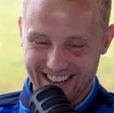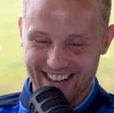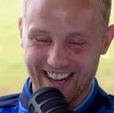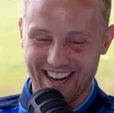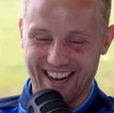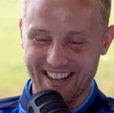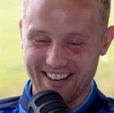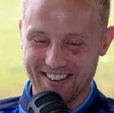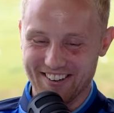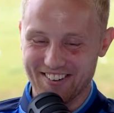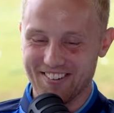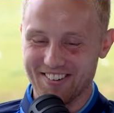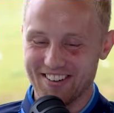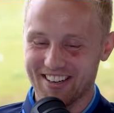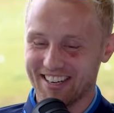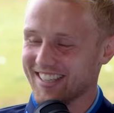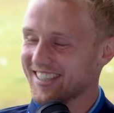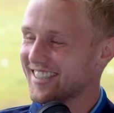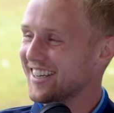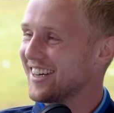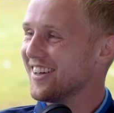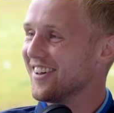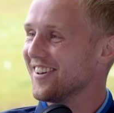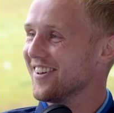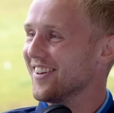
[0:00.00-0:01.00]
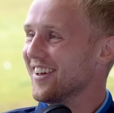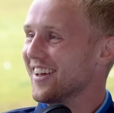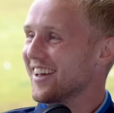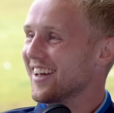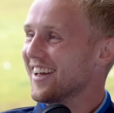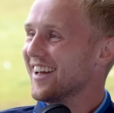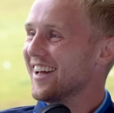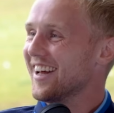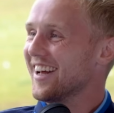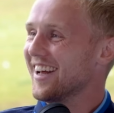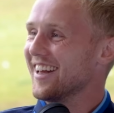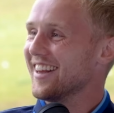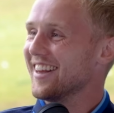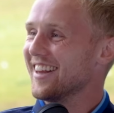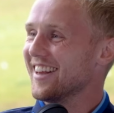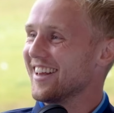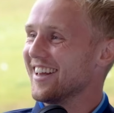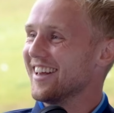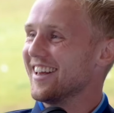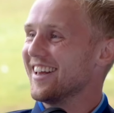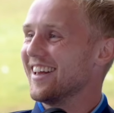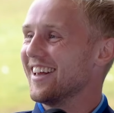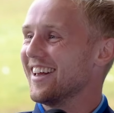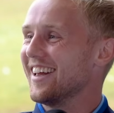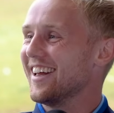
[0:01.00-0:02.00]
To be fair,
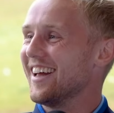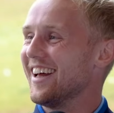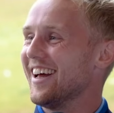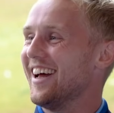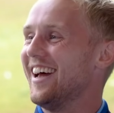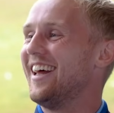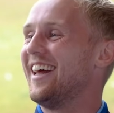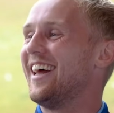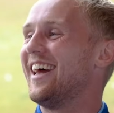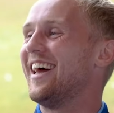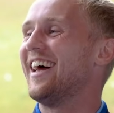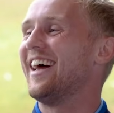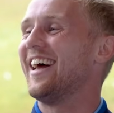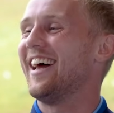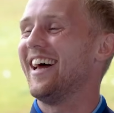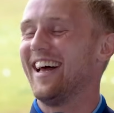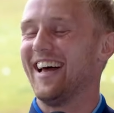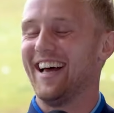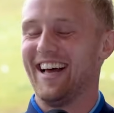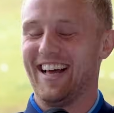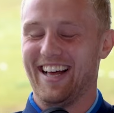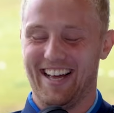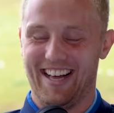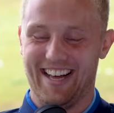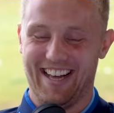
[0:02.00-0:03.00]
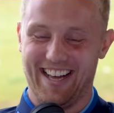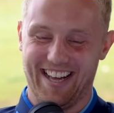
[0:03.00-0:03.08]
I'll claim the lashing.